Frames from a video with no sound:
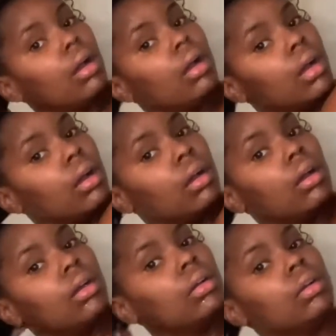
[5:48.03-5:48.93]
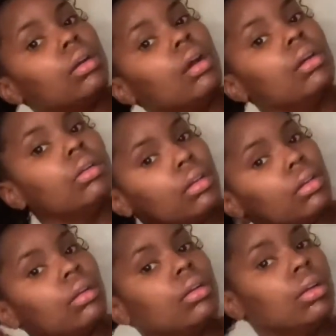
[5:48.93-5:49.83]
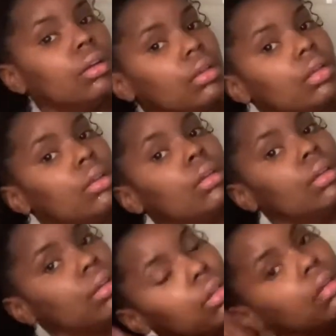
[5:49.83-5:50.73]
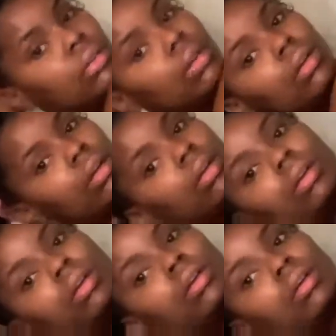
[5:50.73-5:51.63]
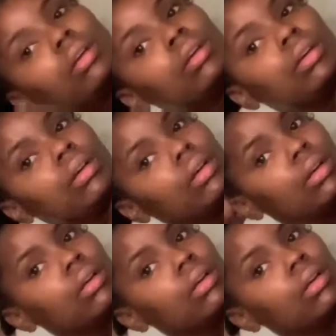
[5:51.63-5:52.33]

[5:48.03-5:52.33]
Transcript: Shea Moisture. It's 10-in-1 by Shea Moisture. This is my favorite